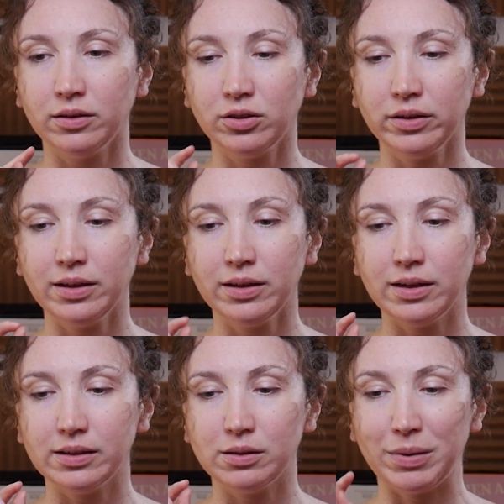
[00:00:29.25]
Tonguing
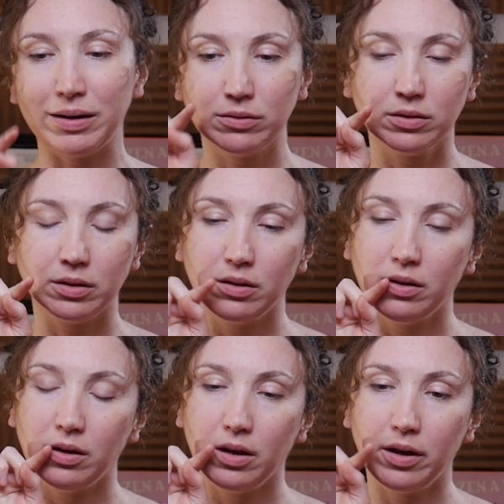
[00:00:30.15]
is about
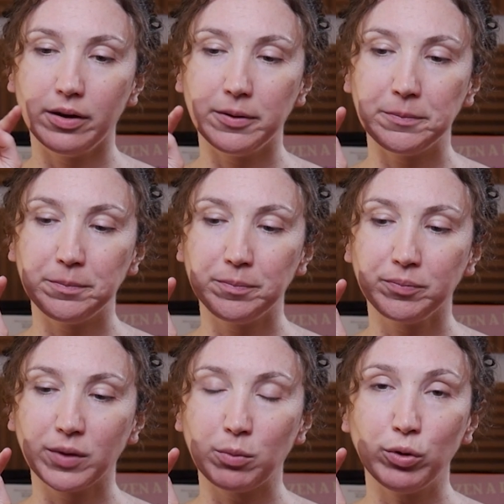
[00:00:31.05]
um,
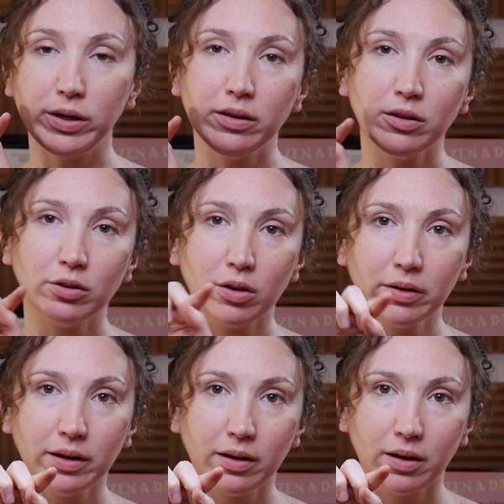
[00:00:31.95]
bringing the tongue